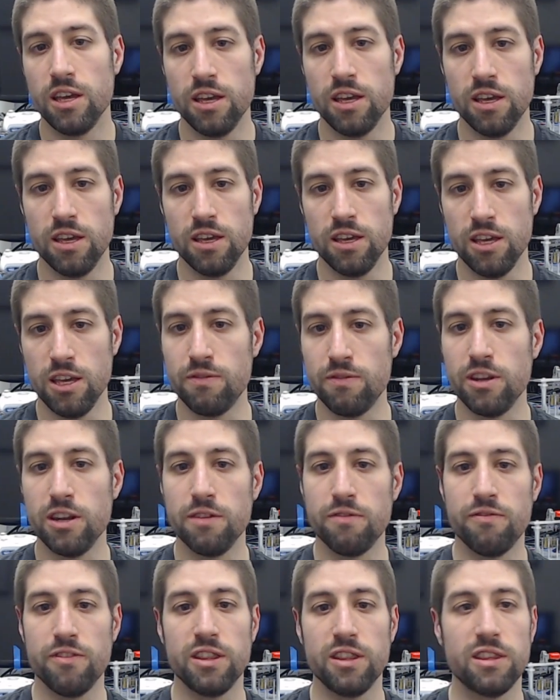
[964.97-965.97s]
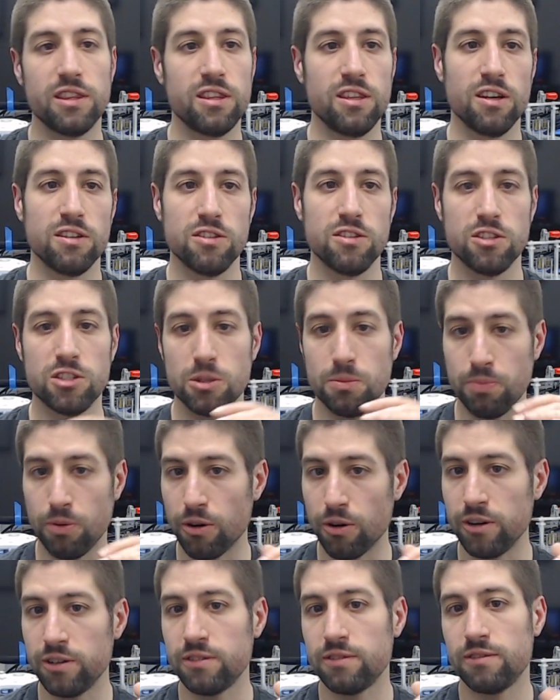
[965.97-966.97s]
even if it doesn't
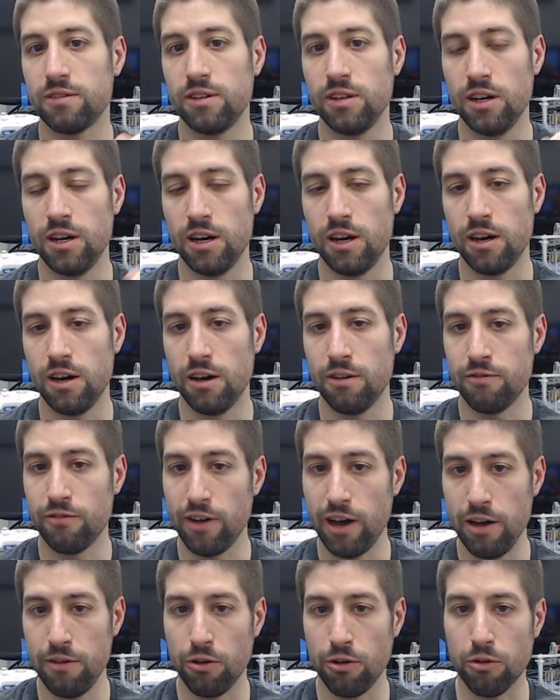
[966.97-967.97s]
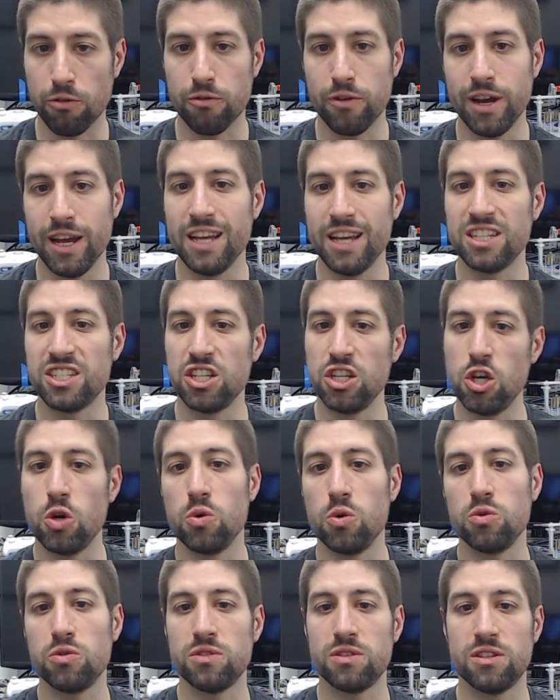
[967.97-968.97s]
support a 5-volt range, it
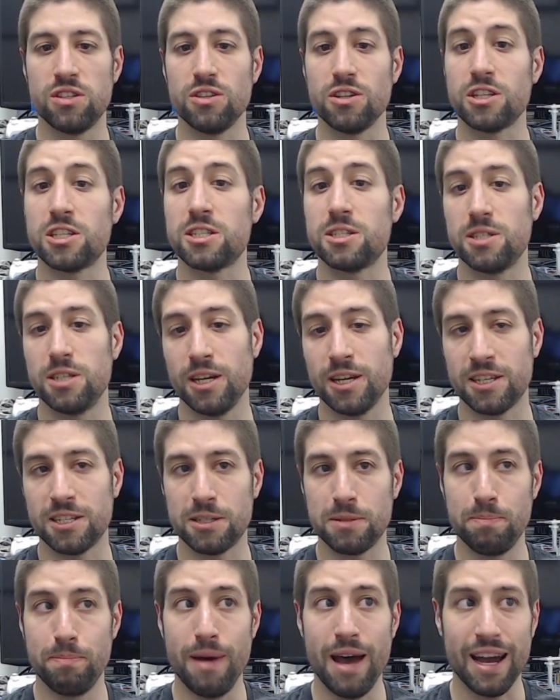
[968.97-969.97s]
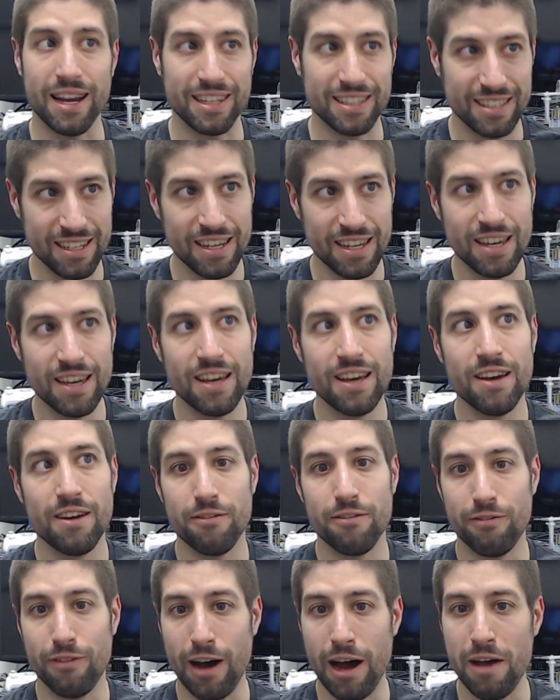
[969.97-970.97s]
knows to expect
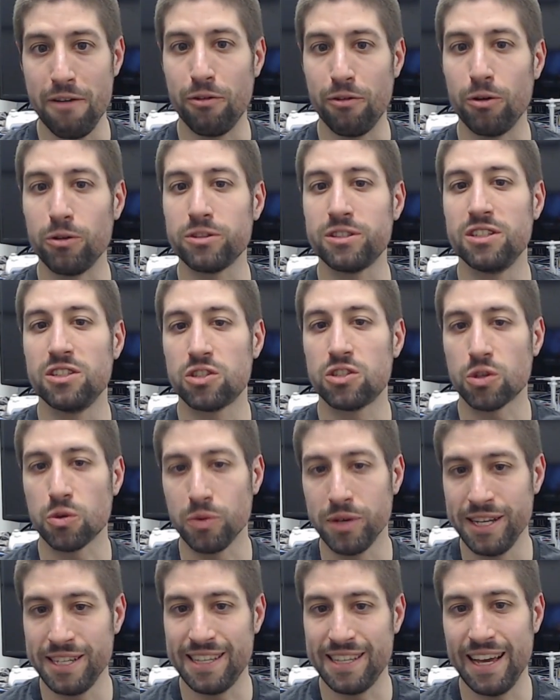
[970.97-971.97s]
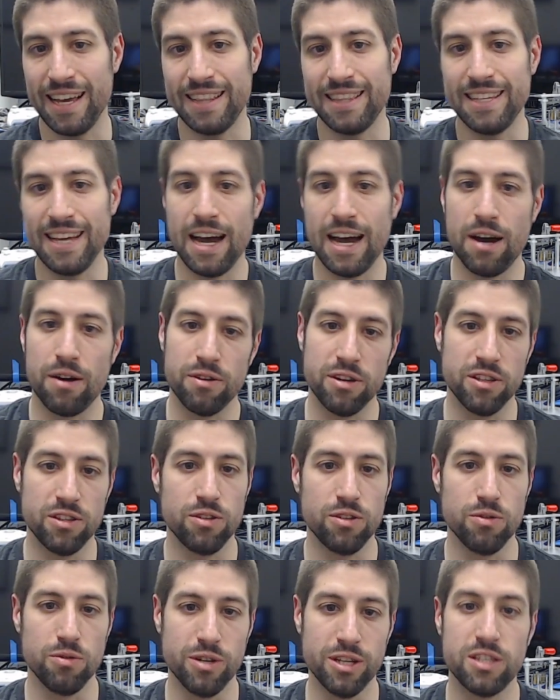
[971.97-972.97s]
5 volts and squeeze that down
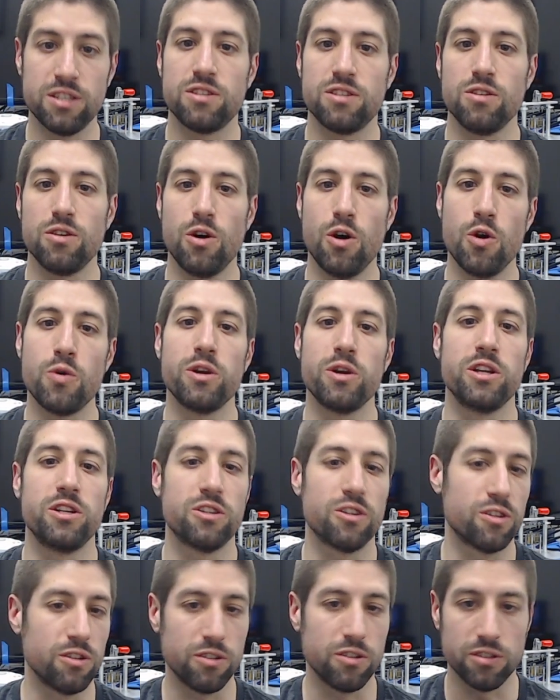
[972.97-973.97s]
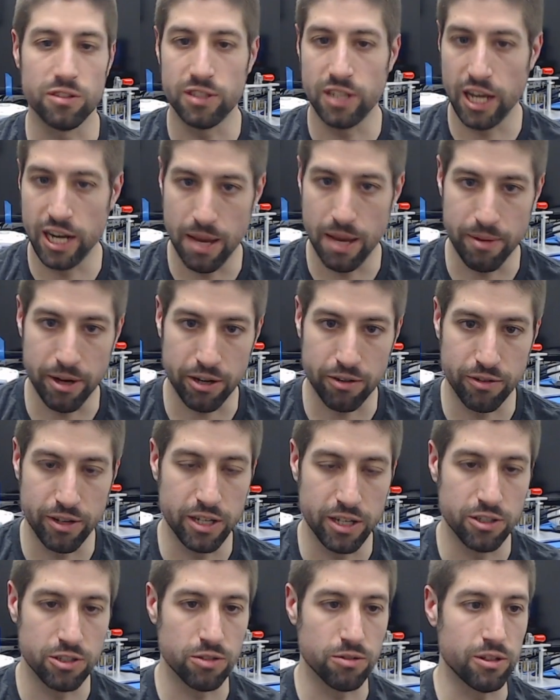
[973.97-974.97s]
into its own internal dynamic
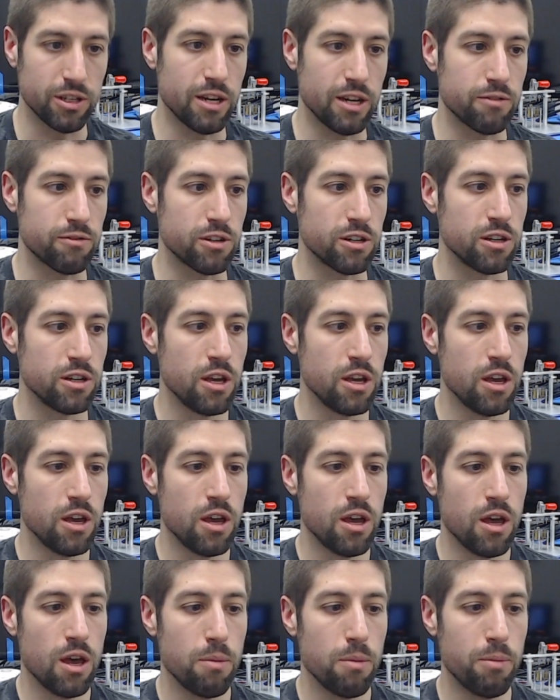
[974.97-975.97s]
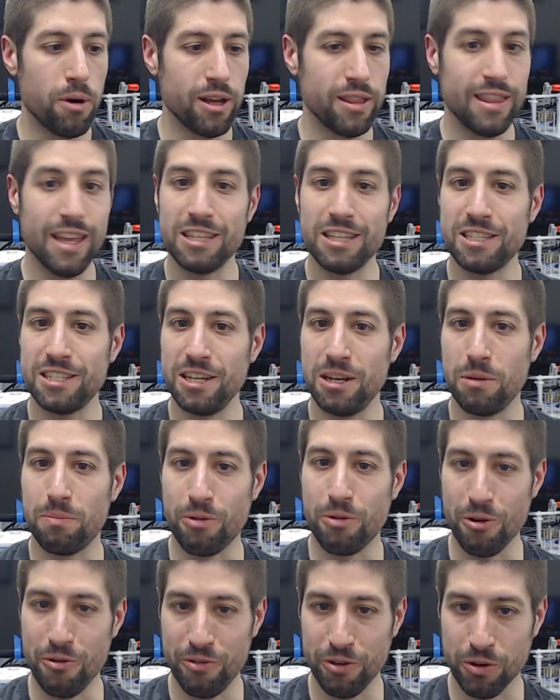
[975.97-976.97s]
range or whatever. But that's in a
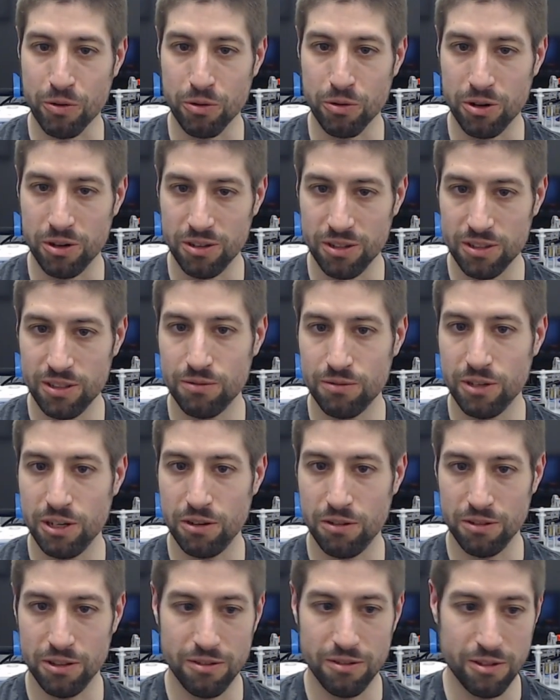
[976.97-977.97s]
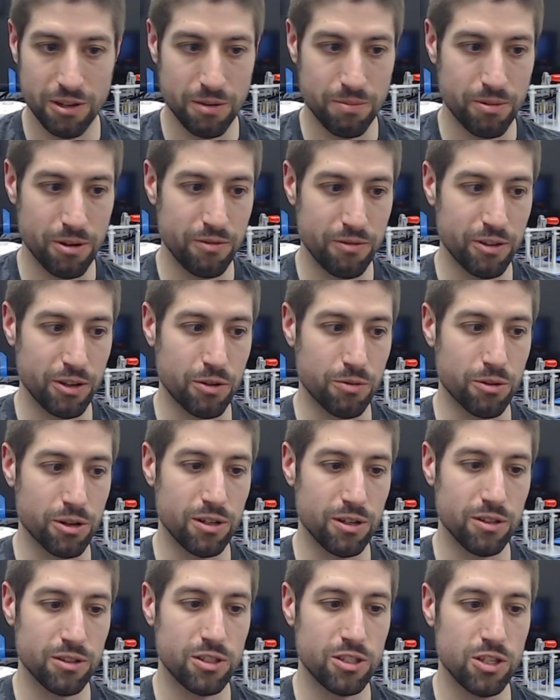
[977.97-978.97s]
perfect world, and we don't live in a perfect
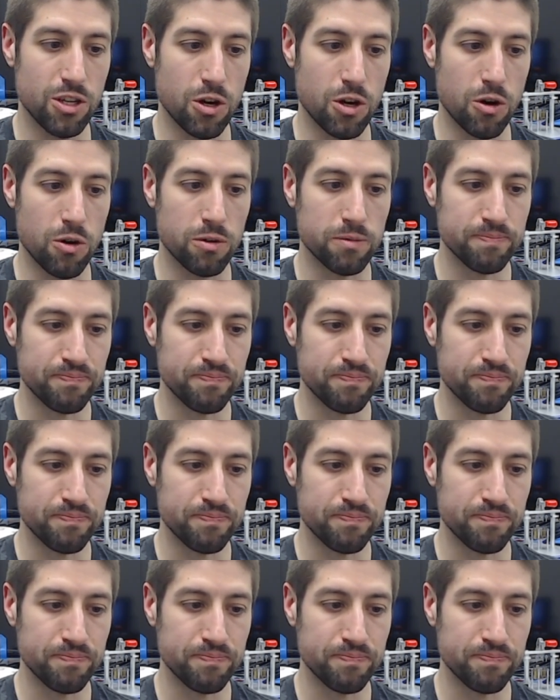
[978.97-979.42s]
world. So